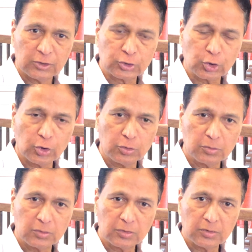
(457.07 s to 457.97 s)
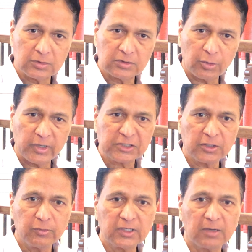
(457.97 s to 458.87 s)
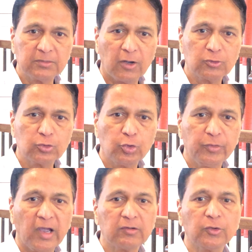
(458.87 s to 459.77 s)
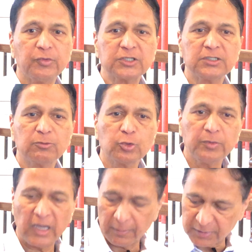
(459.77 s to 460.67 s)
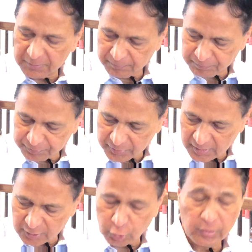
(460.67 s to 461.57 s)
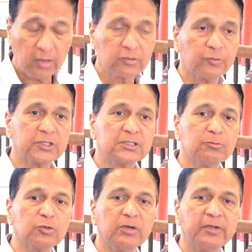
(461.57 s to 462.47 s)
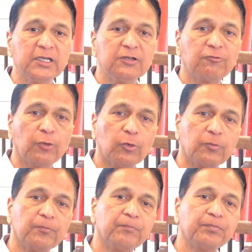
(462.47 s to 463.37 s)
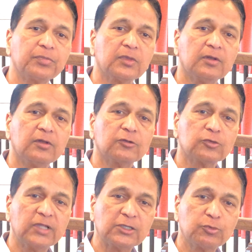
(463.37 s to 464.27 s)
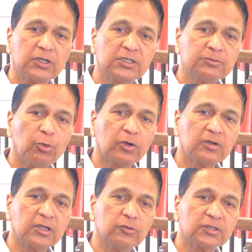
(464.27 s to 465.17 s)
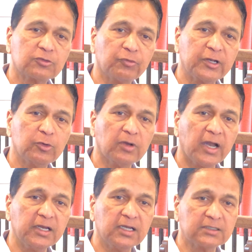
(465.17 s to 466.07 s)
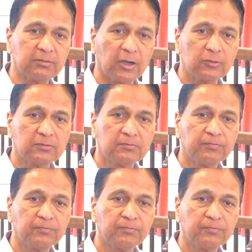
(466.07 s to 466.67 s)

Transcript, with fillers: So, the question will come down to, do we have the wisdom to be happy, and do we have the wisdom to remain in flow? So, that's what this book gives us very good ideas about.